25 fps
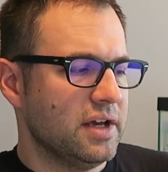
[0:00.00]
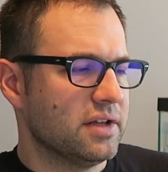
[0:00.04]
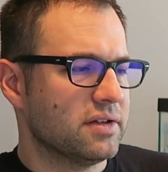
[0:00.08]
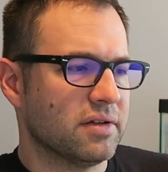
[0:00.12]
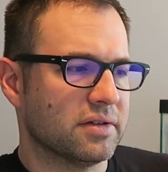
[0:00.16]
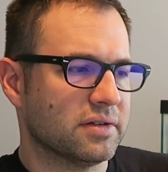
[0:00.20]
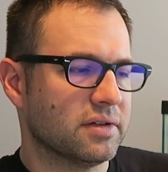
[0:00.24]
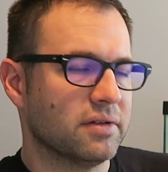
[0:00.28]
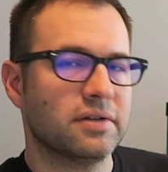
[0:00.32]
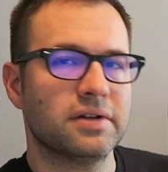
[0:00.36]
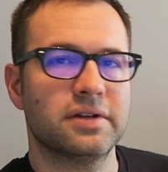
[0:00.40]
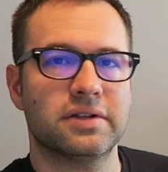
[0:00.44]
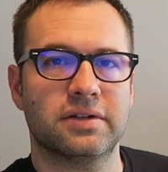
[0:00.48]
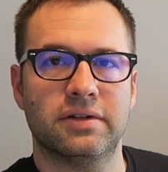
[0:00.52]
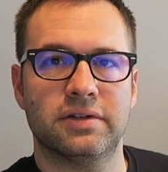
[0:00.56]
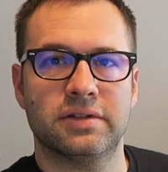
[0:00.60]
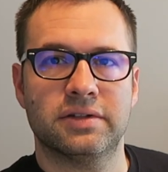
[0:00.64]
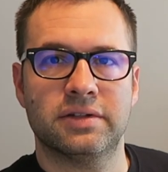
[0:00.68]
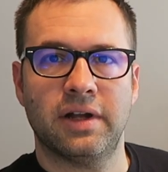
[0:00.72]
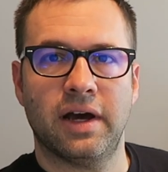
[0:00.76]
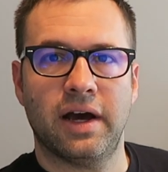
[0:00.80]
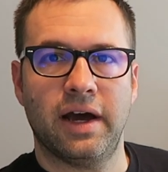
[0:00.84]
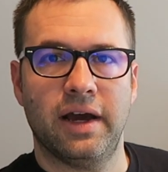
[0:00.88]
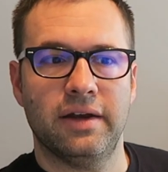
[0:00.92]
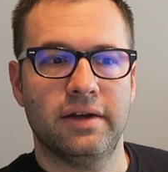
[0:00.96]
So as long as
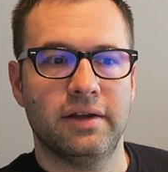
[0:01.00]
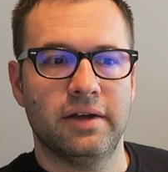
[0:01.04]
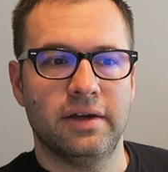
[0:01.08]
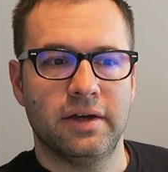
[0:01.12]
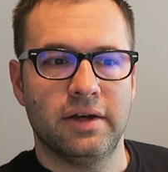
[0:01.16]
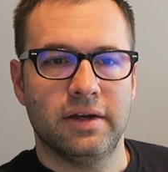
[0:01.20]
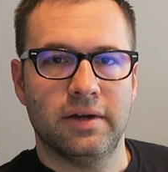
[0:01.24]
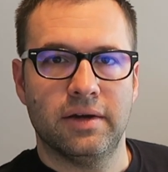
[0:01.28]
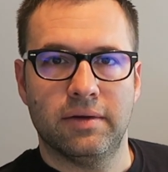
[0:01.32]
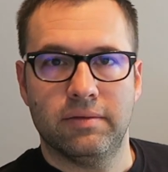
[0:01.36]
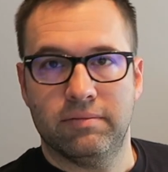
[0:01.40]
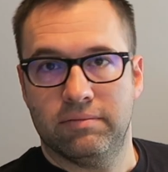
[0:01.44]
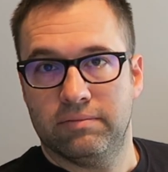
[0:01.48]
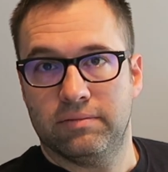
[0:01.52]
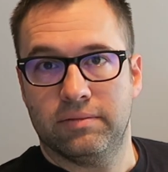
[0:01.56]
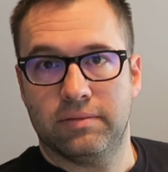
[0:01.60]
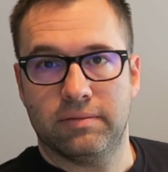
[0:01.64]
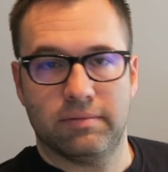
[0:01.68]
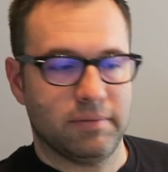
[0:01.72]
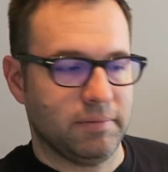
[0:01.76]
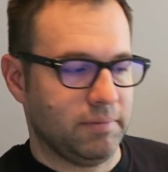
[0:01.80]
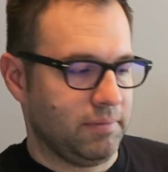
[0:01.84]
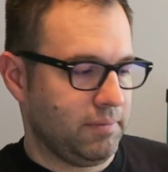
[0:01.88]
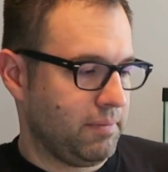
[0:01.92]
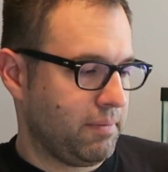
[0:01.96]
there's not
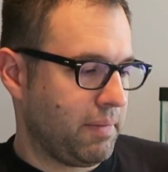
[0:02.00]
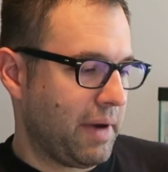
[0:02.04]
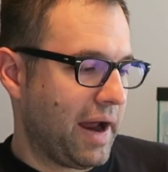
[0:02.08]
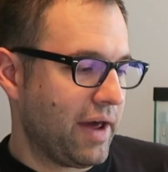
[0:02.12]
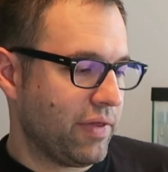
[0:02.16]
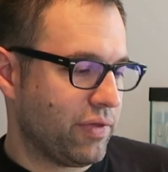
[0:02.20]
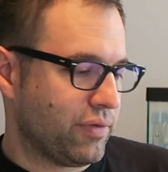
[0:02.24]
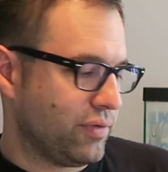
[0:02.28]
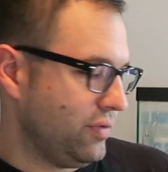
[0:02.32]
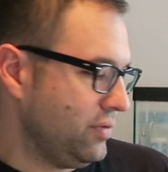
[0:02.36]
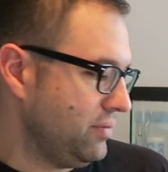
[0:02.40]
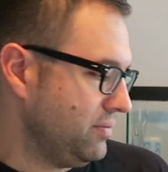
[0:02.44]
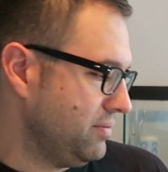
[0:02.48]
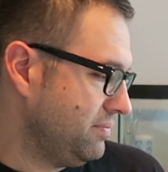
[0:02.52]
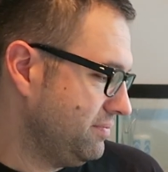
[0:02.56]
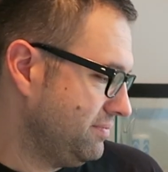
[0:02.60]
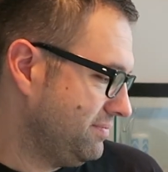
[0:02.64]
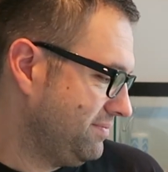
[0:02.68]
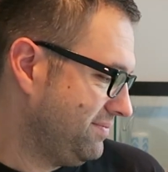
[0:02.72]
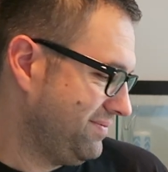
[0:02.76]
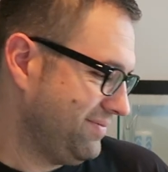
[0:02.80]
bathroom